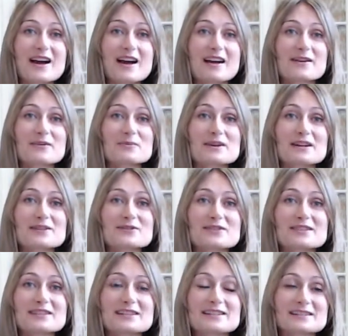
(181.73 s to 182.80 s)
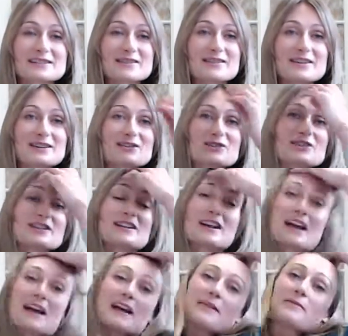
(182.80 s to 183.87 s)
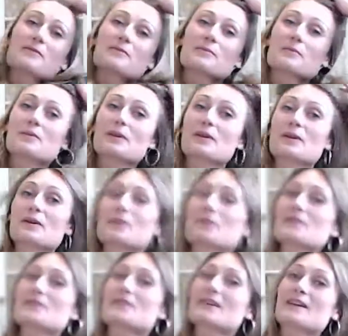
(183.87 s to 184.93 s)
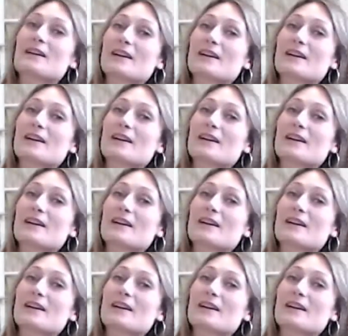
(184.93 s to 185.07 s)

it'll be interesting, the lecture today, because